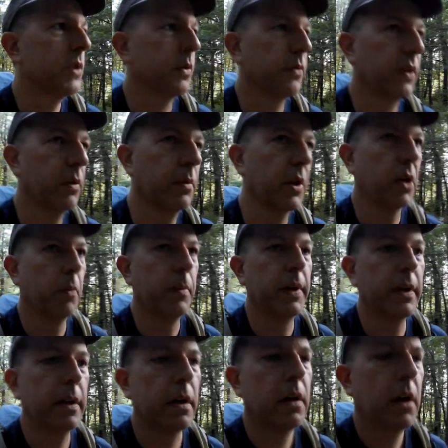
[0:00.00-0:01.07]
film a little
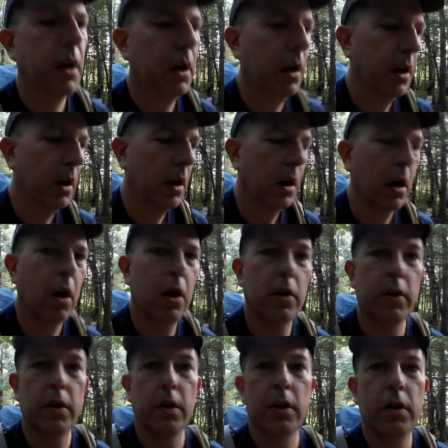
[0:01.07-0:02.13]
bit
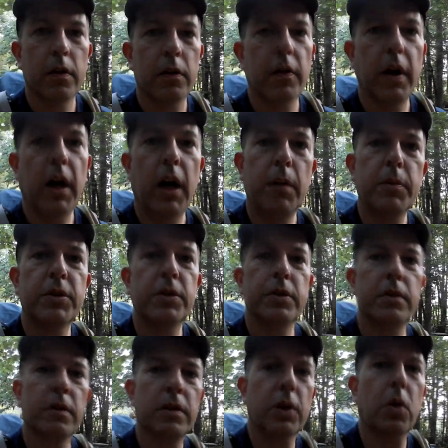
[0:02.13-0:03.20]
on the
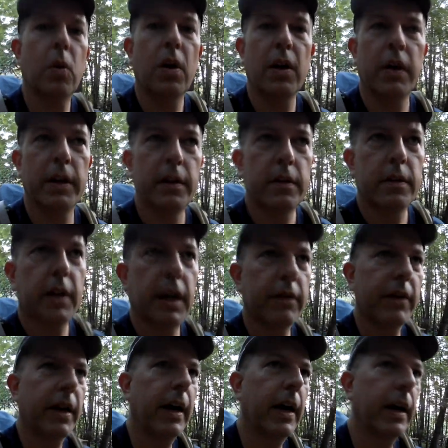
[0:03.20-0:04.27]
Hubson, the quad that
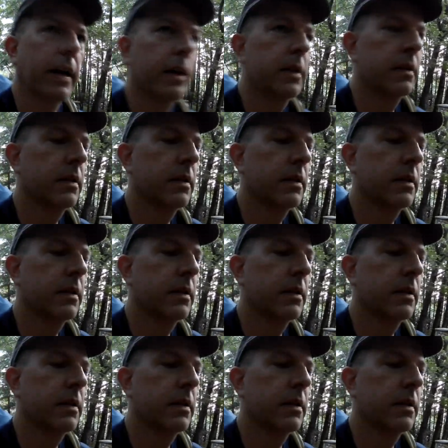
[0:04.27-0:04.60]
I've got,